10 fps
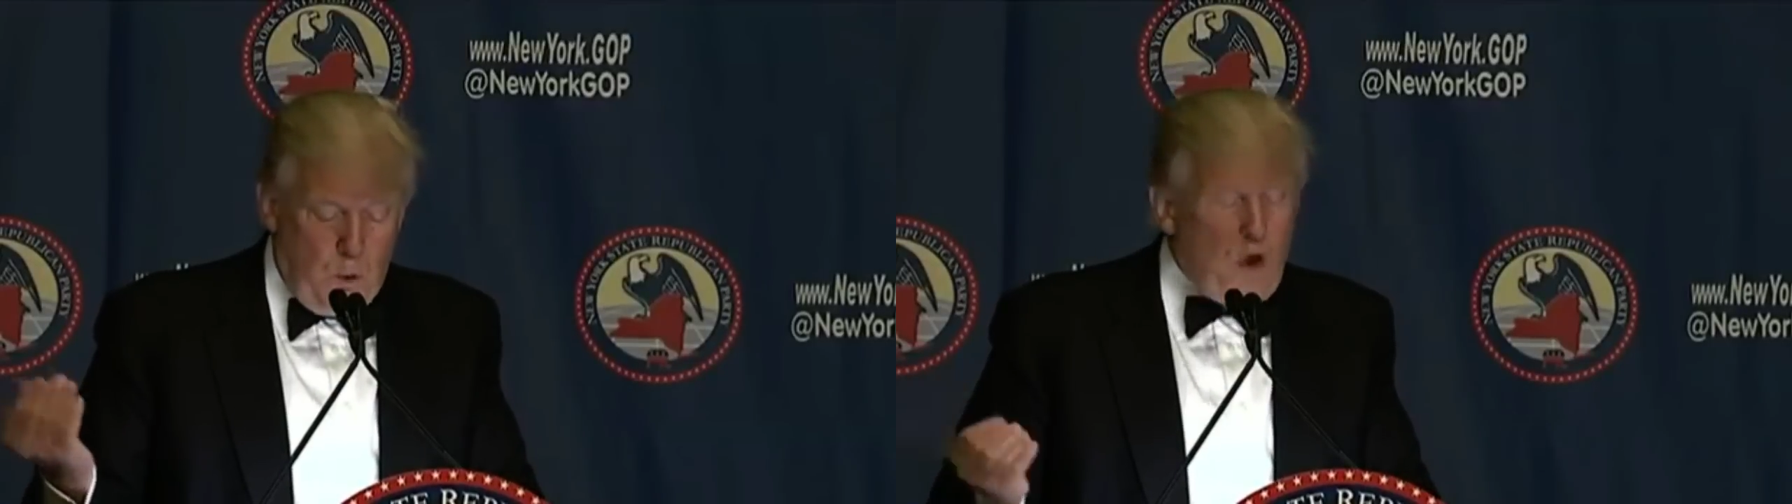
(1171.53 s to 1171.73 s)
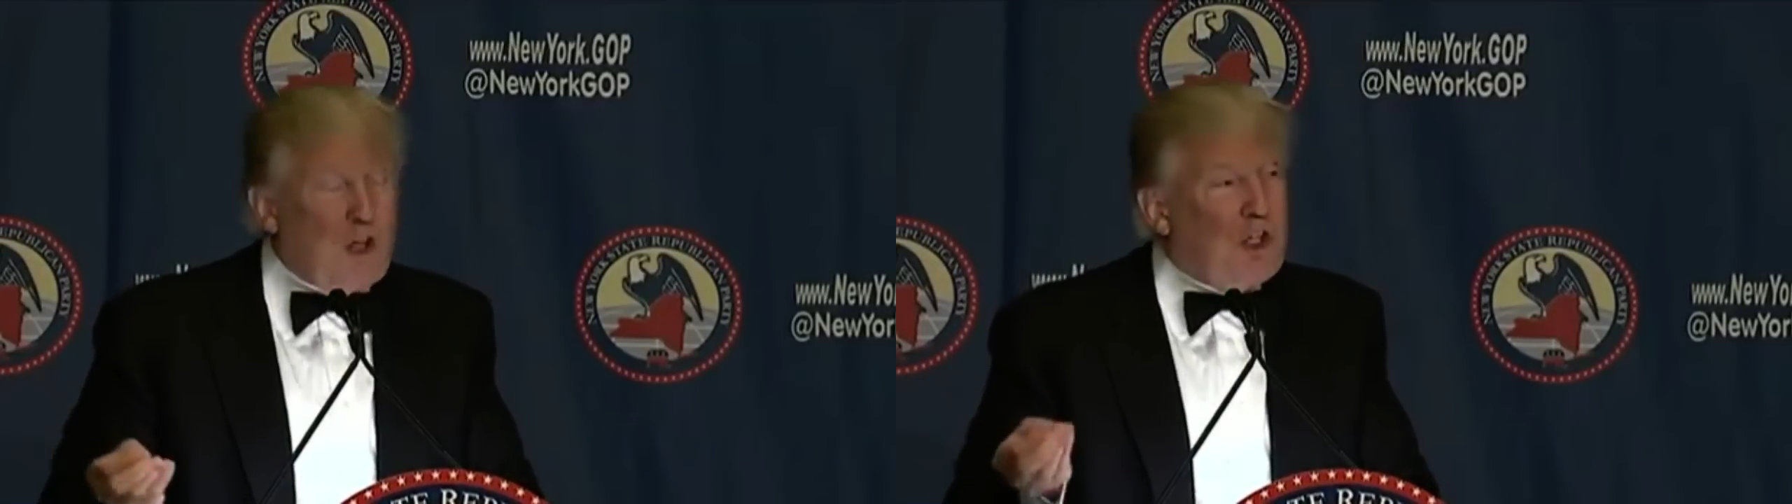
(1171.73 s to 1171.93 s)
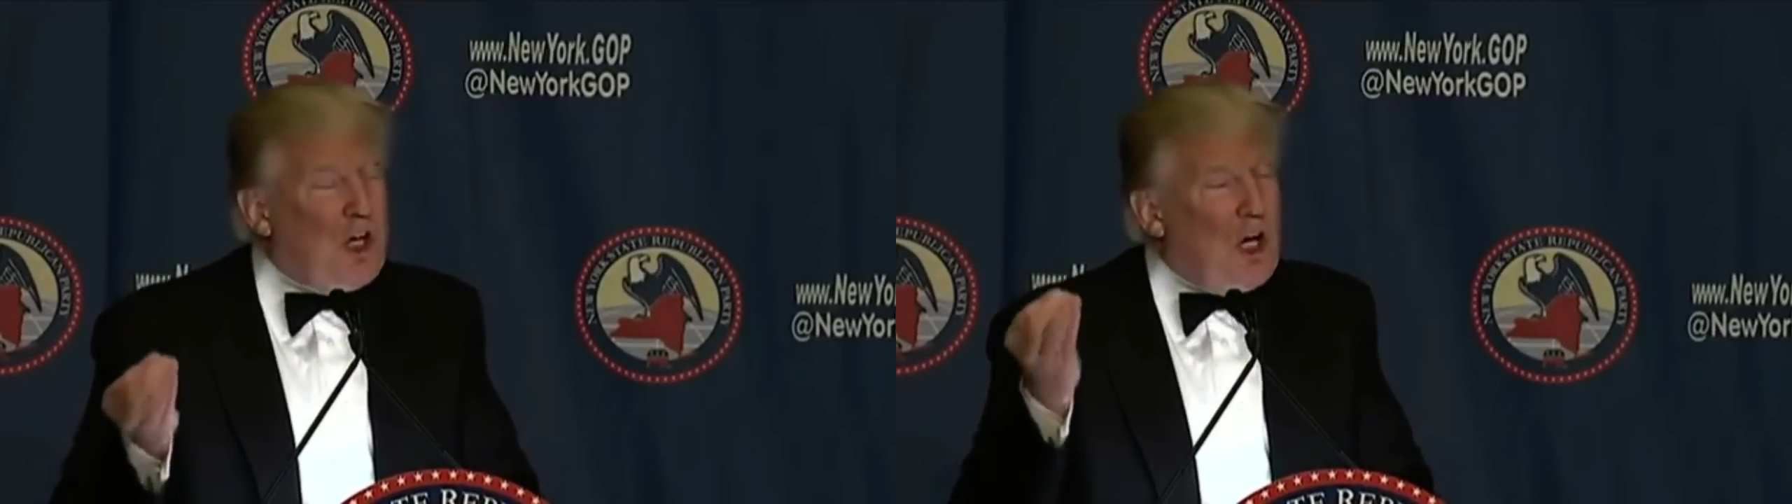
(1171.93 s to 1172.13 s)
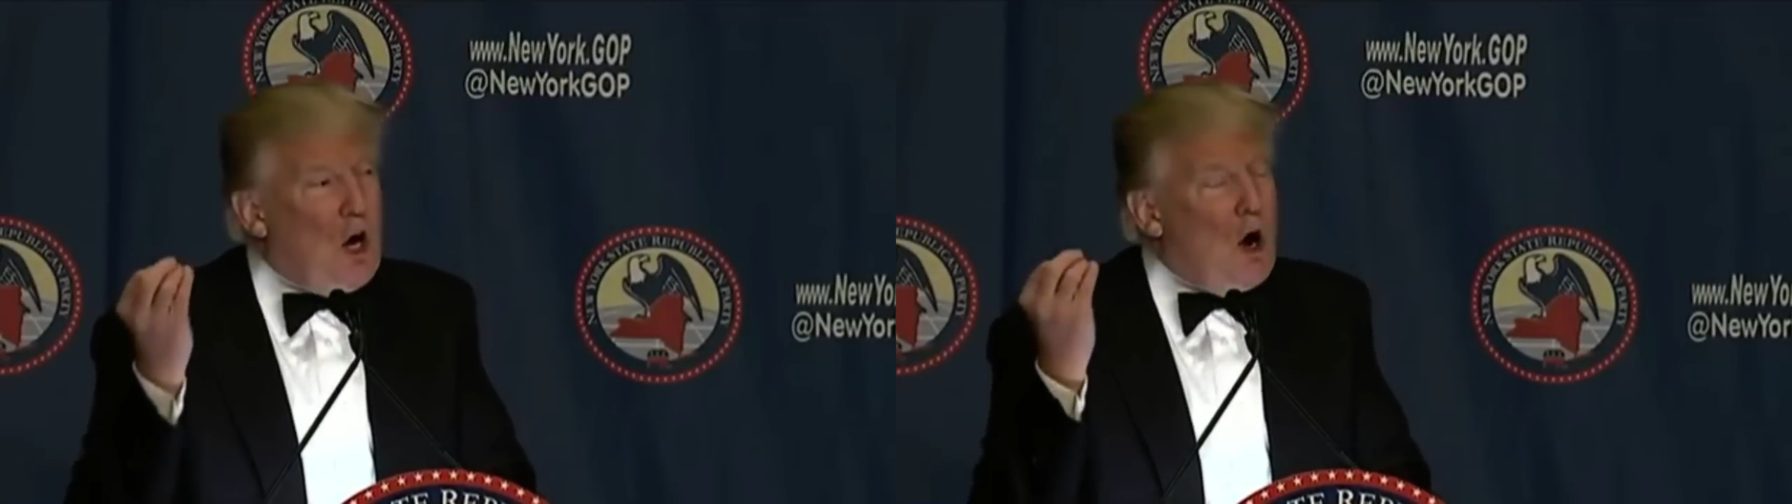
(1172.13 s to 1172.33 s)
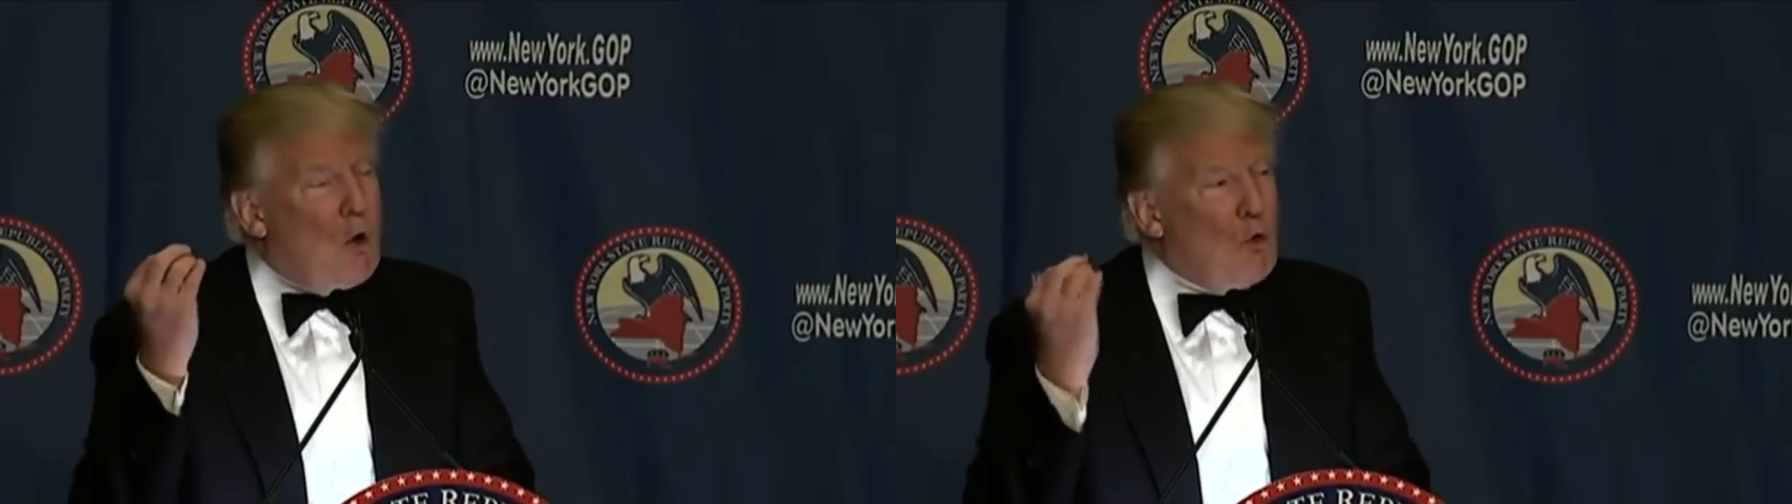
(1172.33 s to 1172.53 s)
We
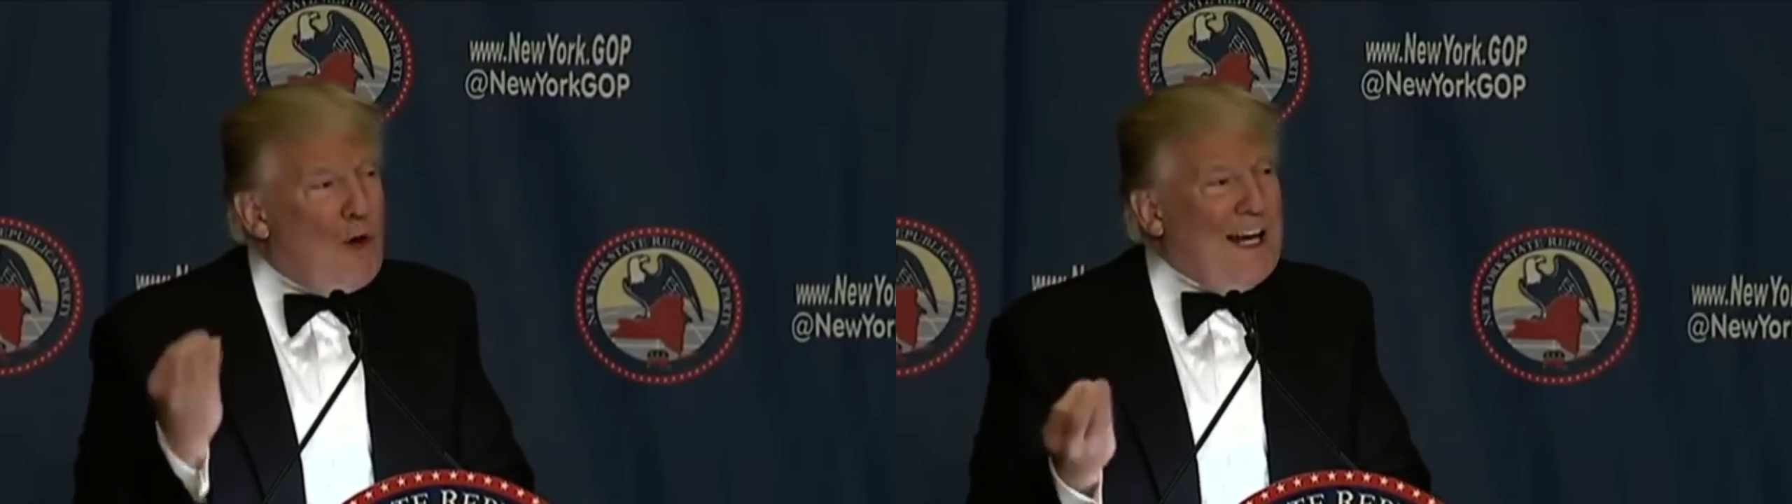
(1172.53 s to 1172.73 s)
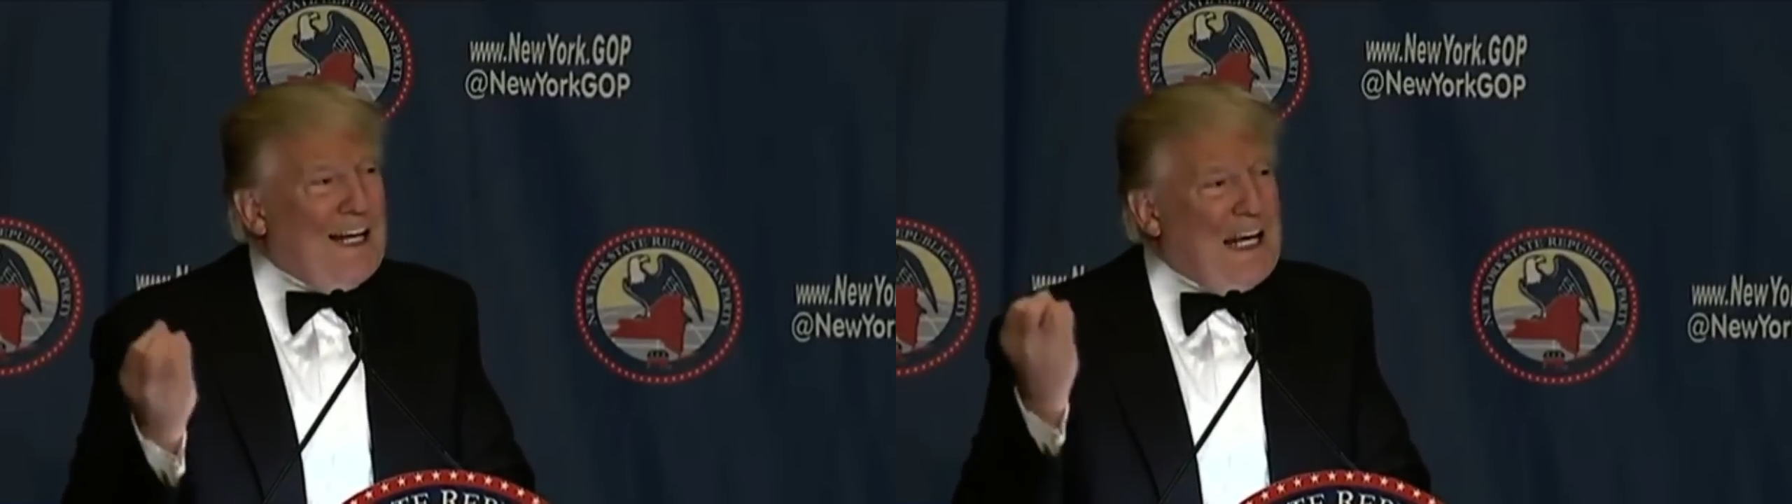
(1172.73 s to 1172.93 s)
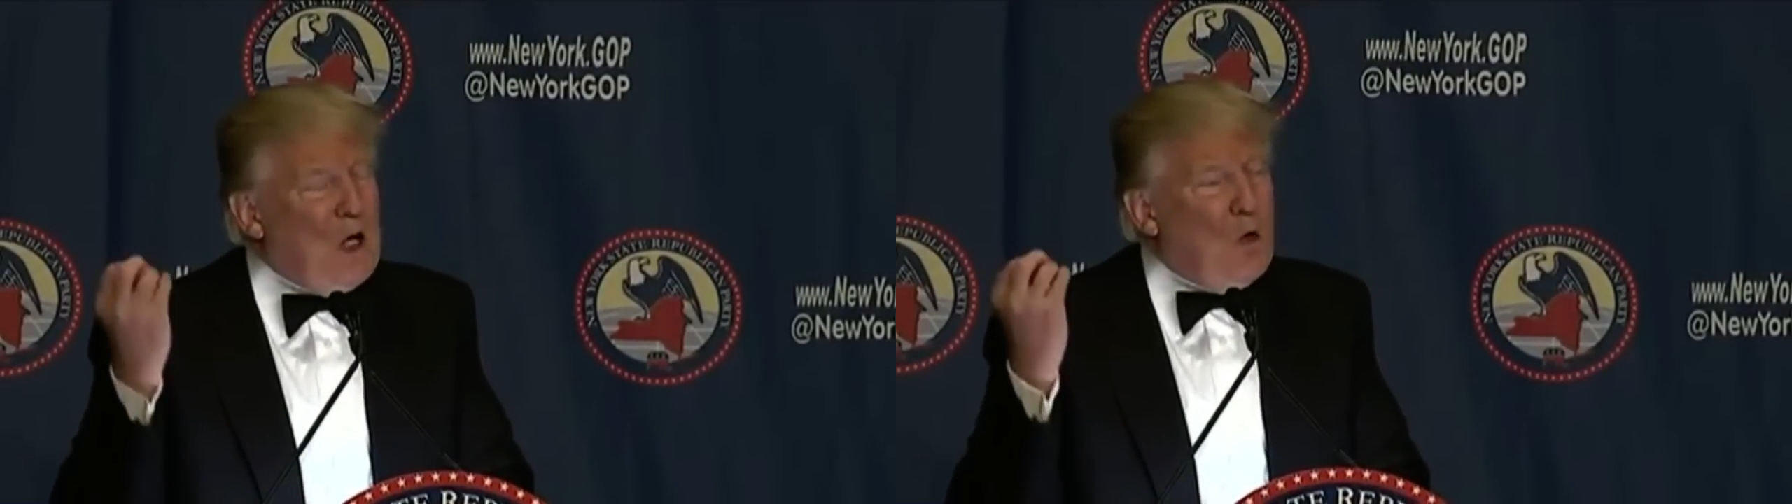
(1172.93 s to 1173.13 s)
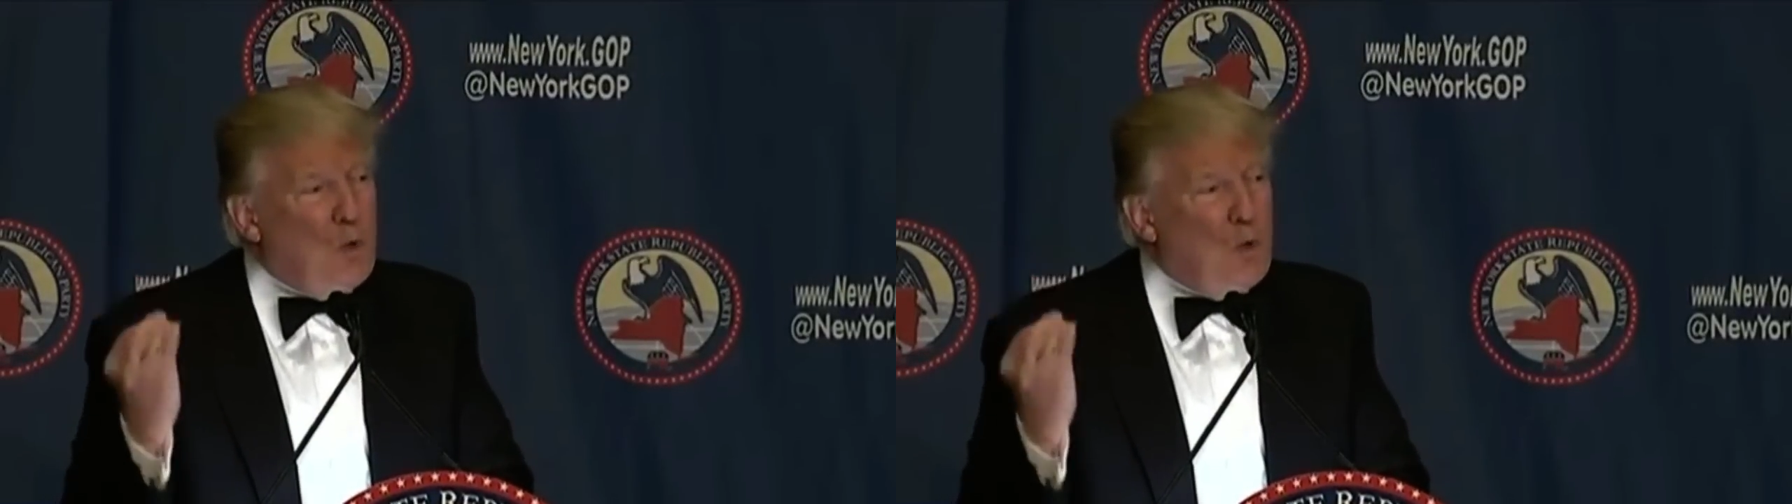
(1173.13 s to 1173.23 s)
see our really,